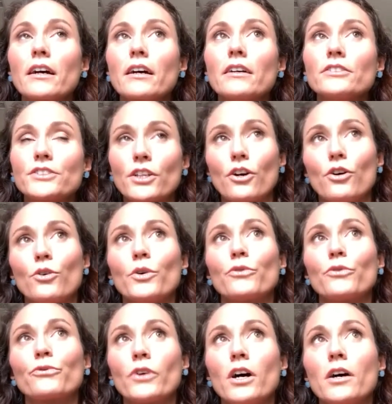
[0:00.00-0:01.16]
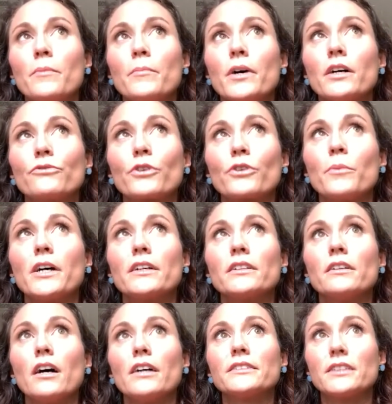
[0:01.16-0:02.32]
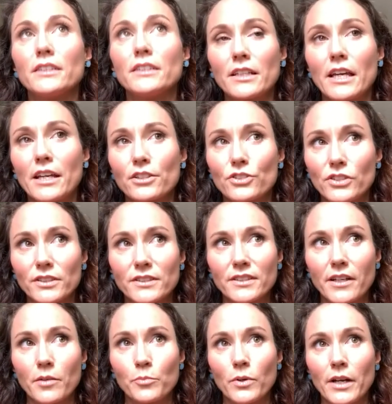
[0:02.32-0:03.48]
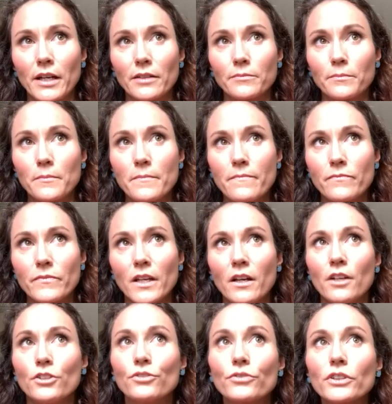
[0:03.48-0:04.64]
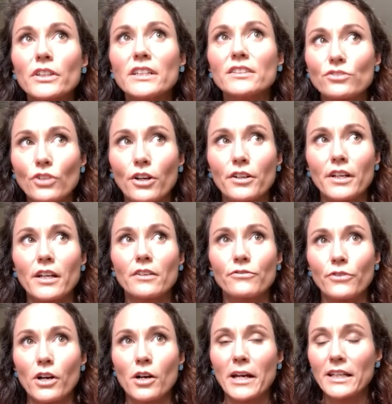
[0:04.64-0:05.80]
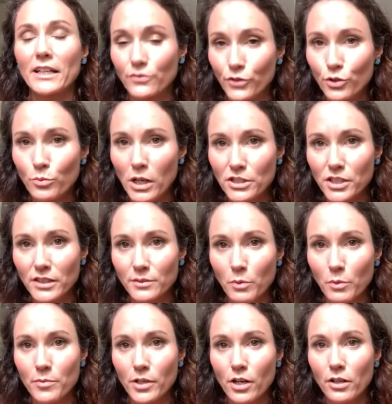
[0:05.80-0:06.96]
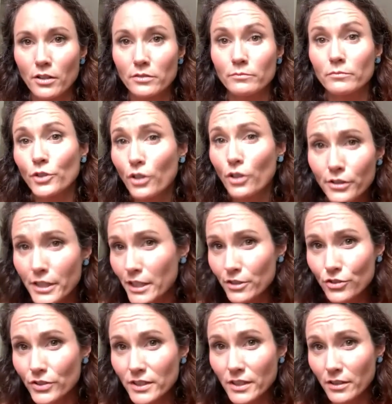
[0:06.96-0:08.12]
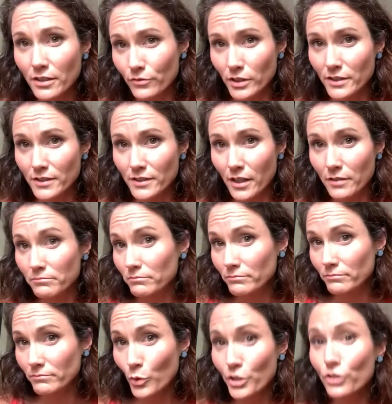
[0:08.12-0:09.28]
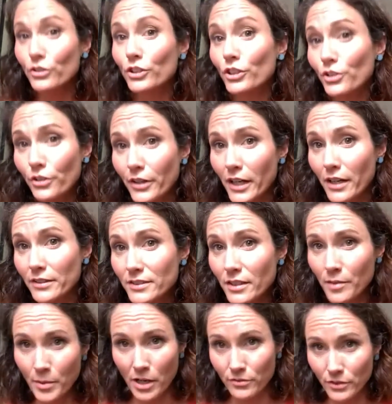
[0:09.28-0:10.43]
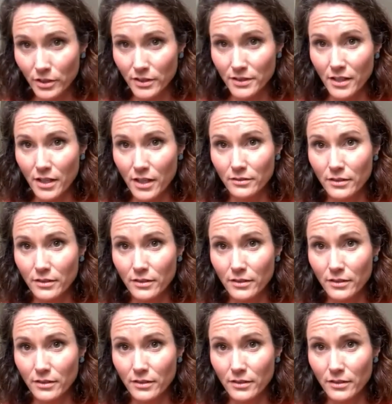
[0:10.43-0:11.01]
So from a syndication standpoint, you're really starting from, I guess if you're watching this webinar, you're already interested in real estate or you're curious about real estate.